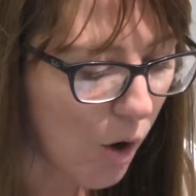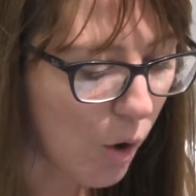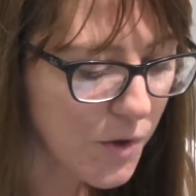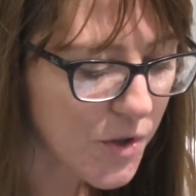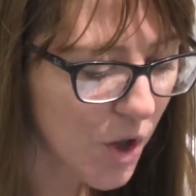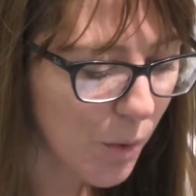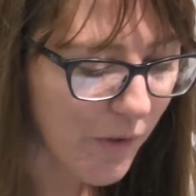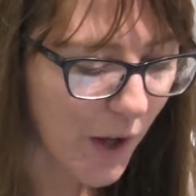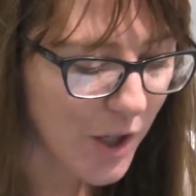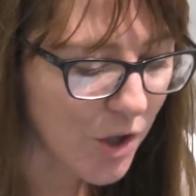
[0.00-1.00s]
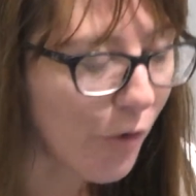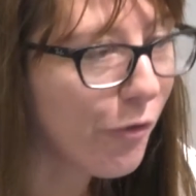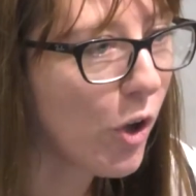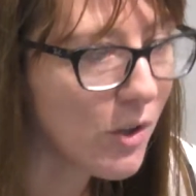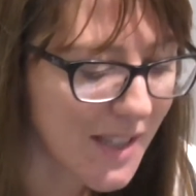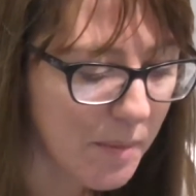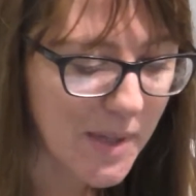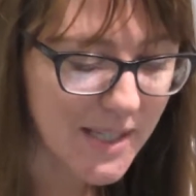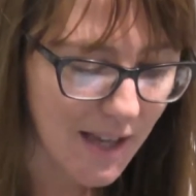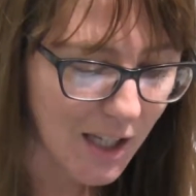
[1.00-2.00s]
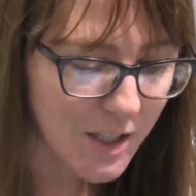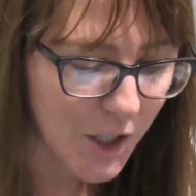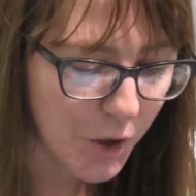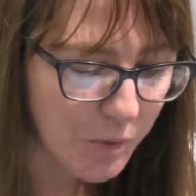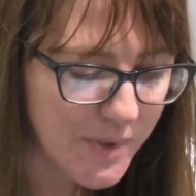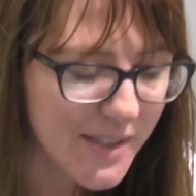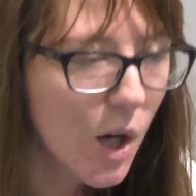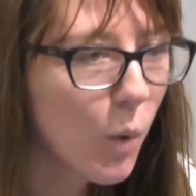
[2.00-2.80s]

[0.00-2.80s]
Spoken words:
Also, we've heard of faulty missile tubes.